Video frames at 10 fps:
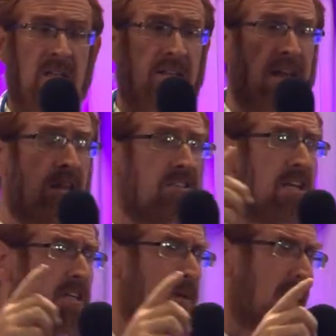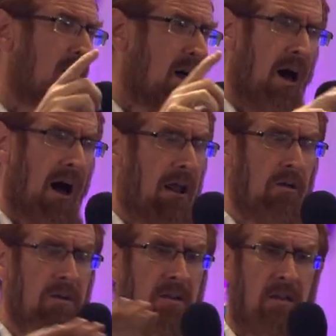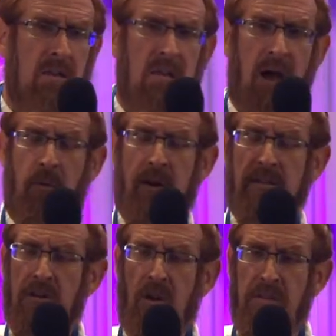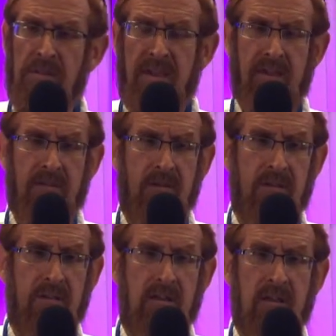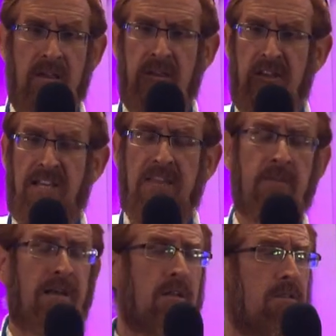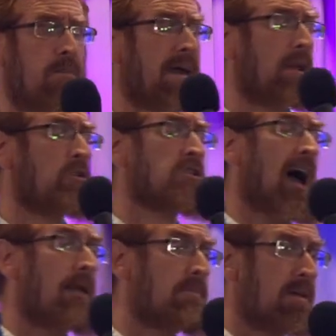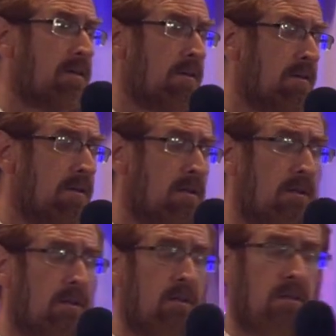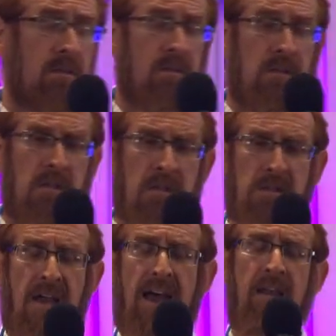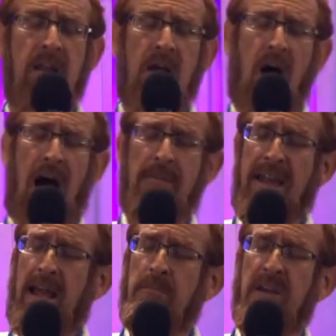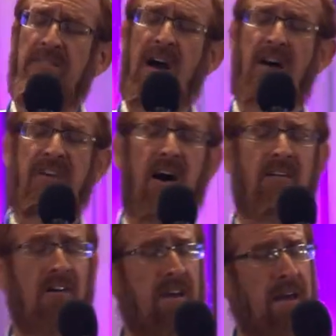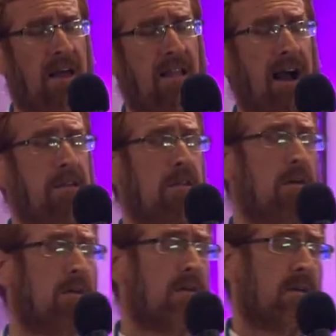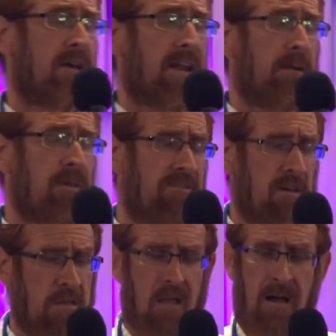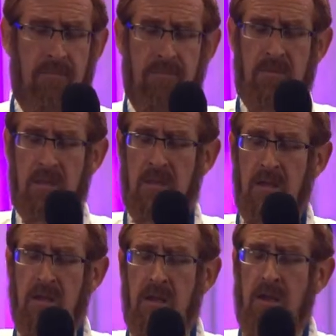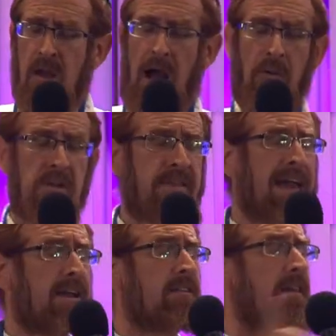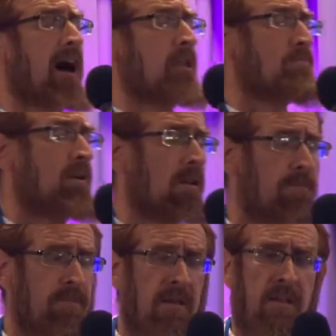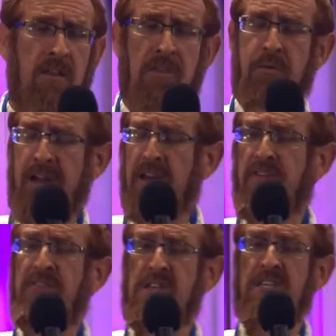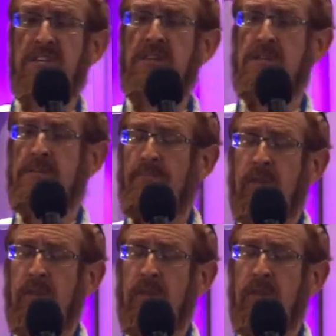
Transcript: Ladies and gentlemen, I don't, I want you to understand. The gentleman, the man who shot me, said, I am an enemy of, of, of, of an enemy of Islam. I was taken to the hospital. Three of the physicians